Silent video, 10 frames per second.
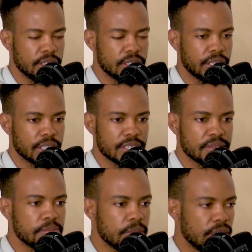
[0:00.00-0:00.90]
like
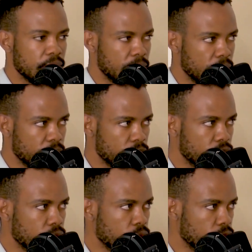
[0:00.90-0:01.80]
as many people
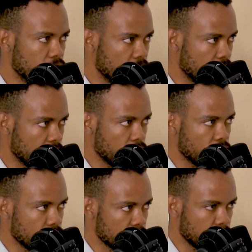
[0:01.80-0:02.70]
to get
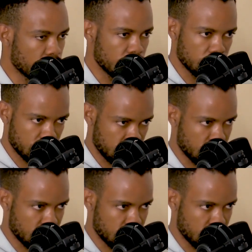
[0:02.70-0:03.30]
on this wagon.